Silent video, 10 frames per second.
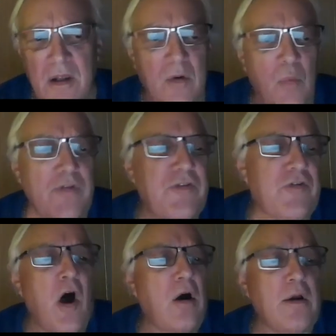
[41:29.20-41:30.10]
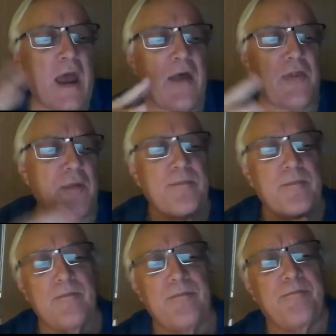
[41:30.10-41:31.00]
What song had the
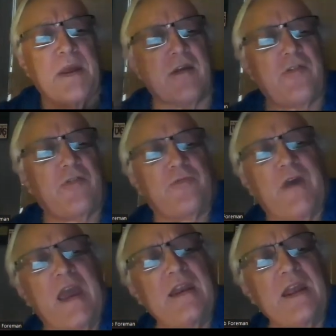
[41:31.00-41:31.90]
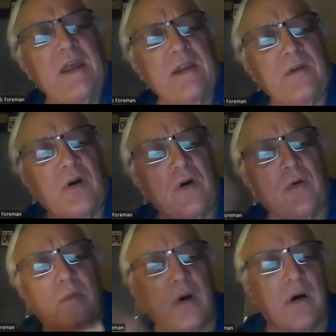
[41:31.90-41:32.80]
biggest fade in,
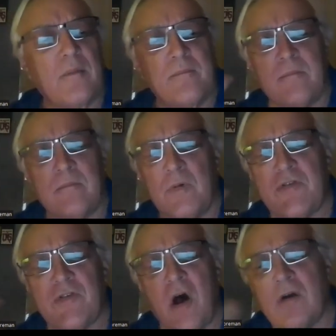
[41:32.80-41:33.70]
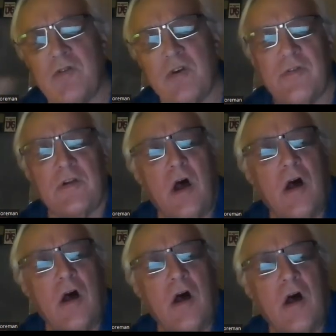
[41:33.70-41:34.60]
or what song took the
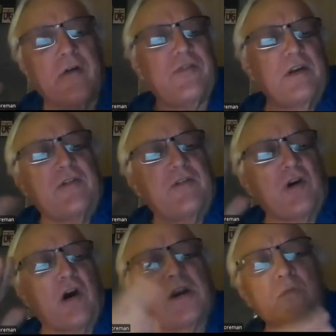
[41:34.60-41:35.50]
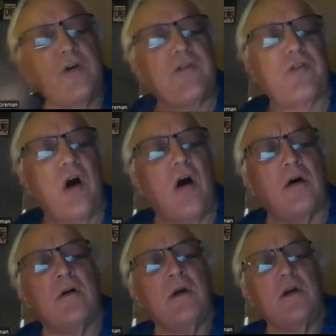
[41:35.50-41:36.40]
longest to get started? Which song
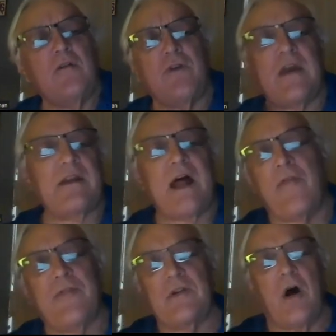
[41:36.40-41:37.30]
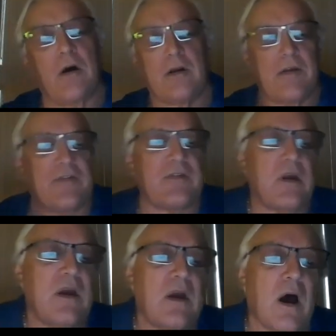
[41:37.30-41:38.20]
faded out the longest?
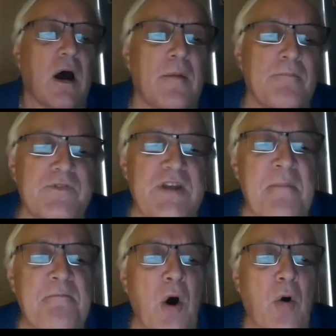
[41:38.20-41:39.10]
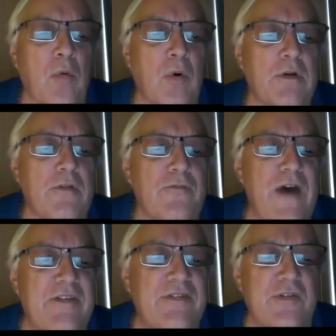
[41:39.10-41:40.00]
Tempo, what are the
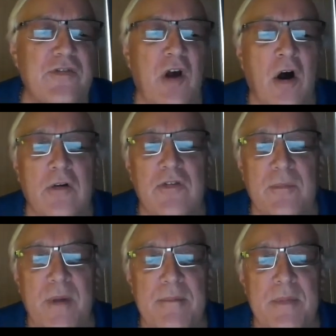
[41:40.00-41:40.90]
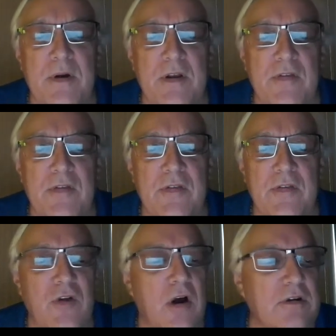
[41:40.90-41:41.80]
fastest songs in my Million
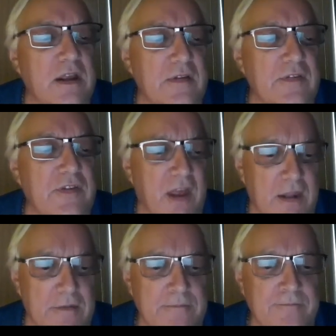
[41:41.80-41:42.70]
Song data set?